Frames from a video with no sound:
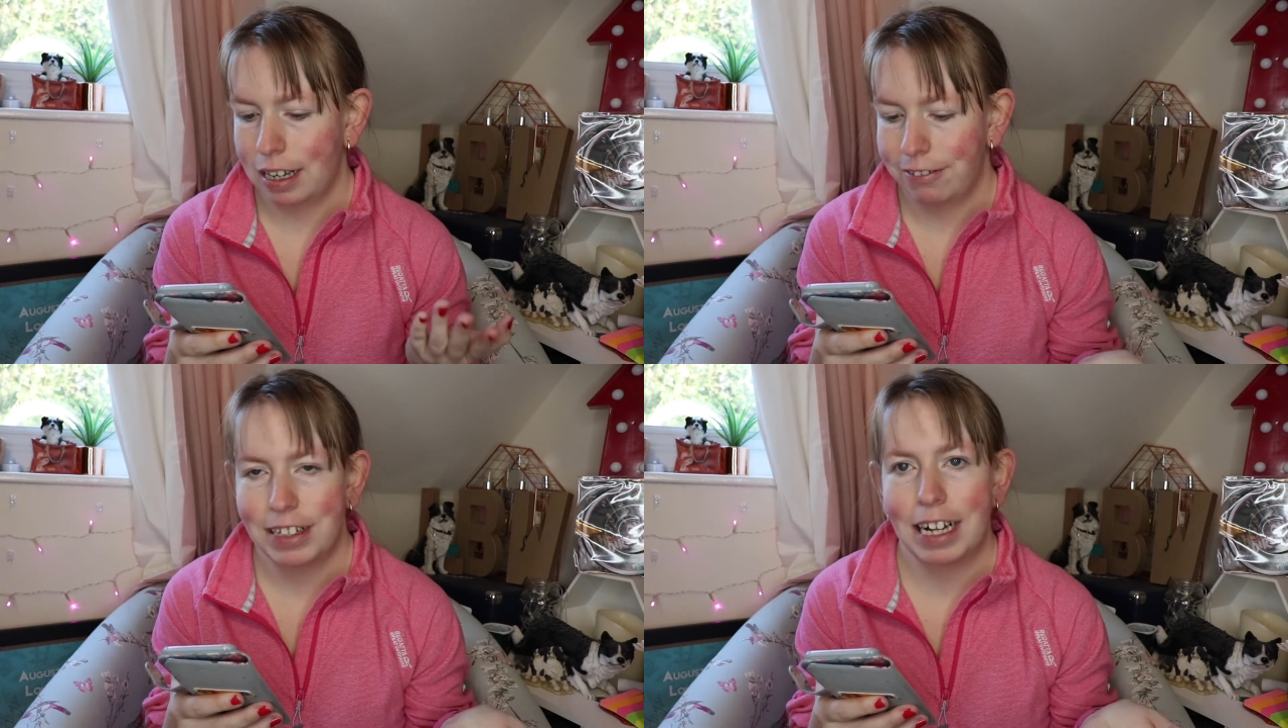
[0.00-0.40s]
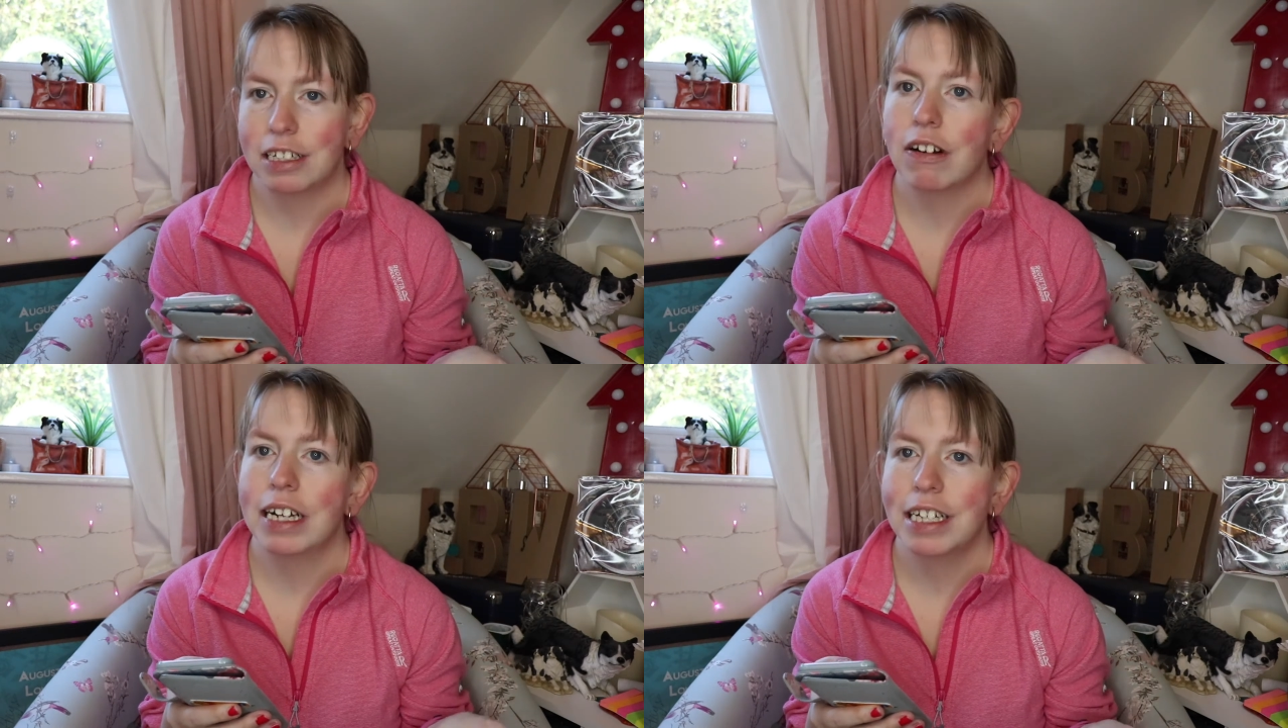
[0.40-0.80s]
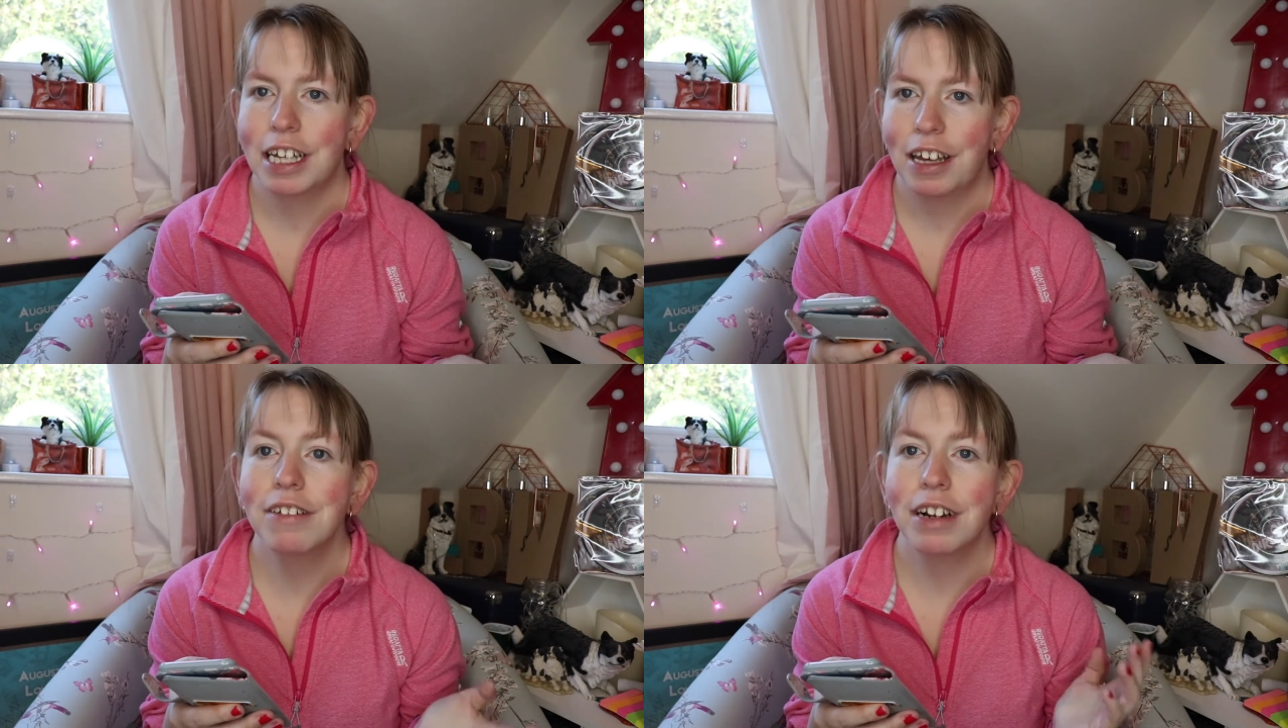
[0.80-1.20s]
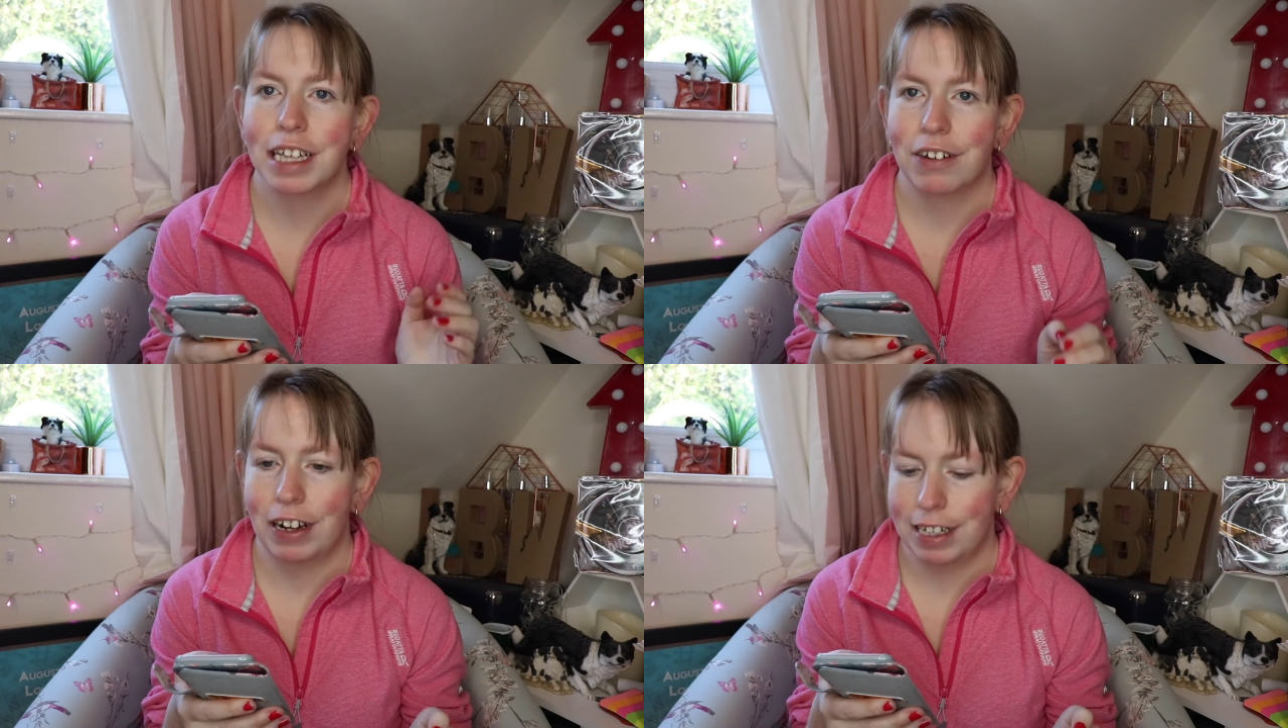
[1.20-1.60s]
think that's quite cute
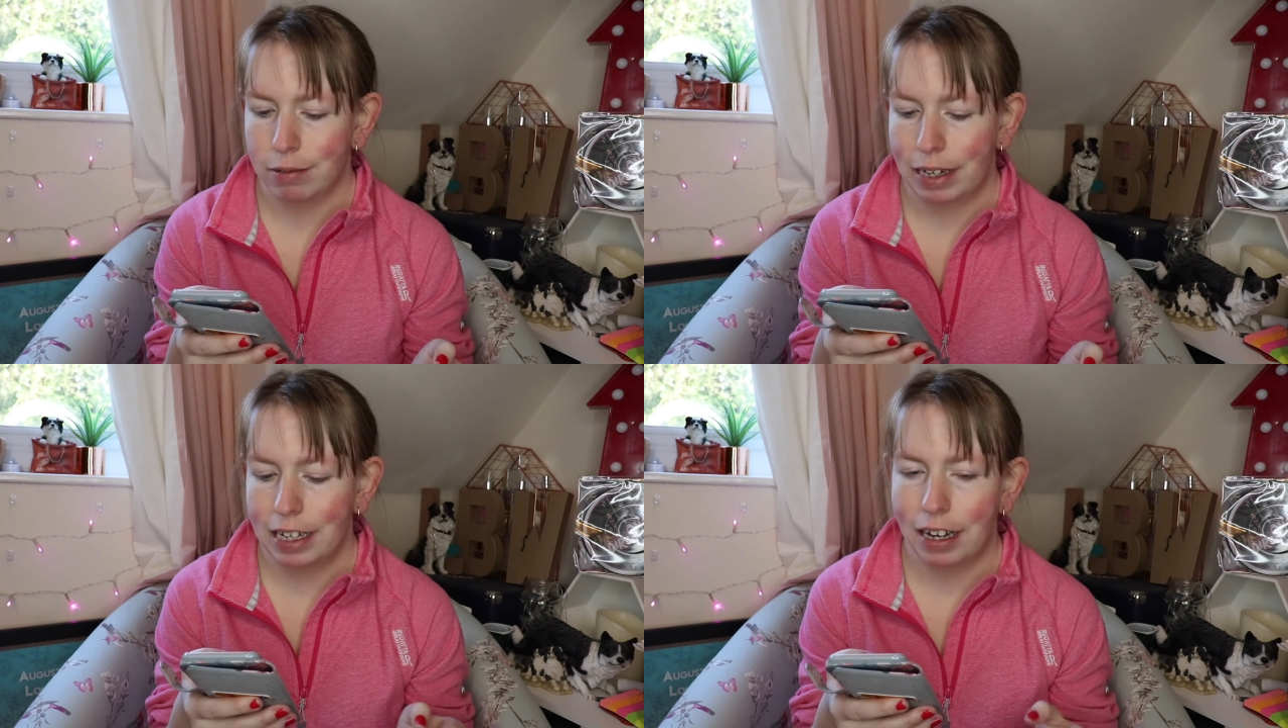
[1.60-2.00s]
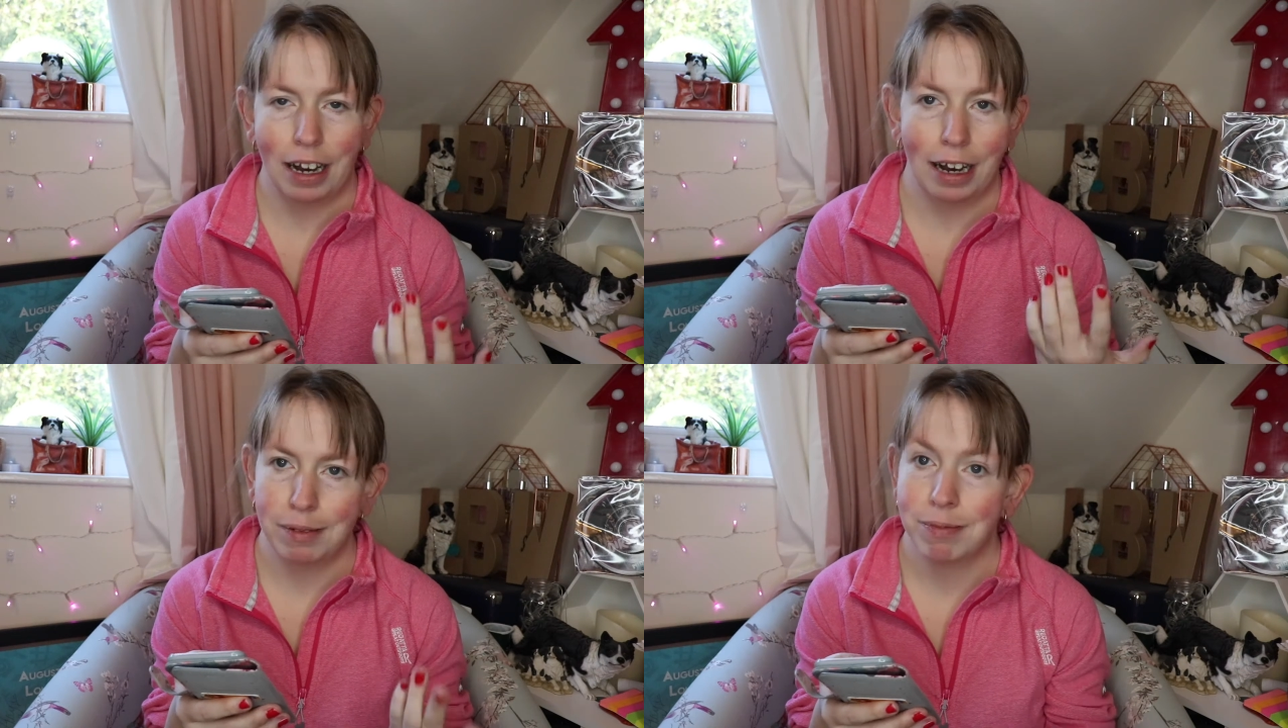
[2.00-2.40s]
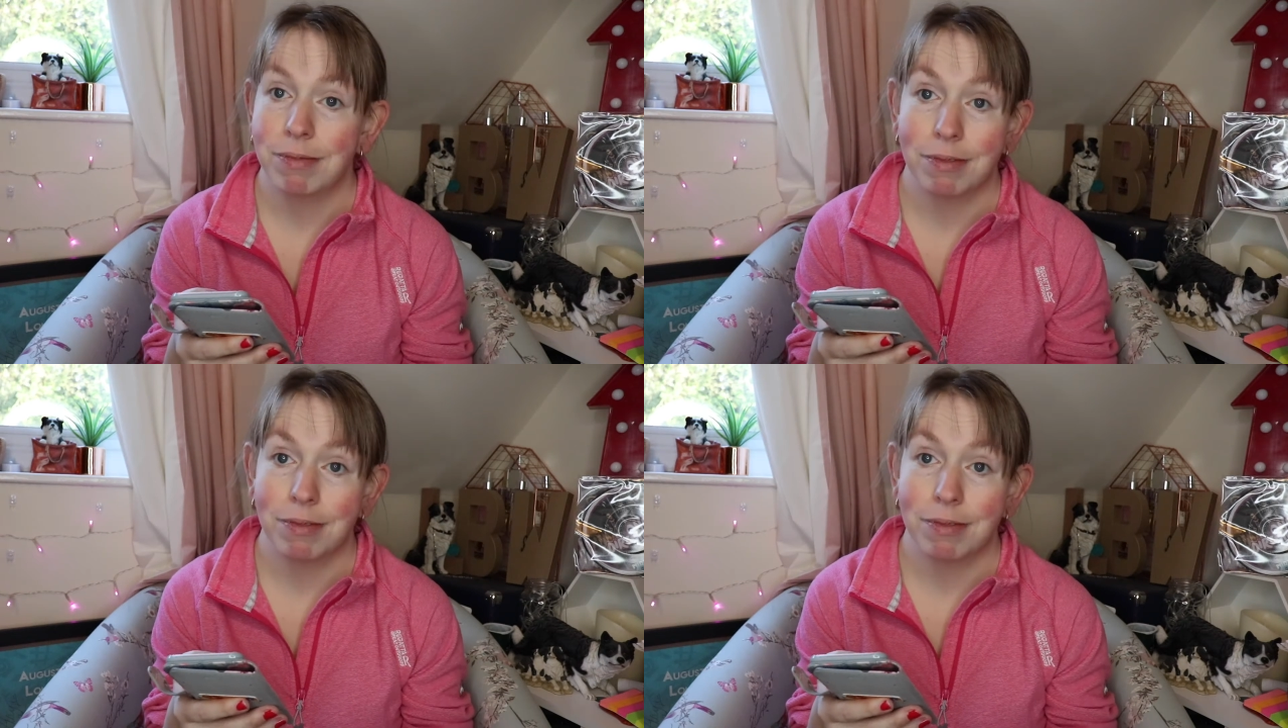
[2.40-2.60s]
and quite sweet. I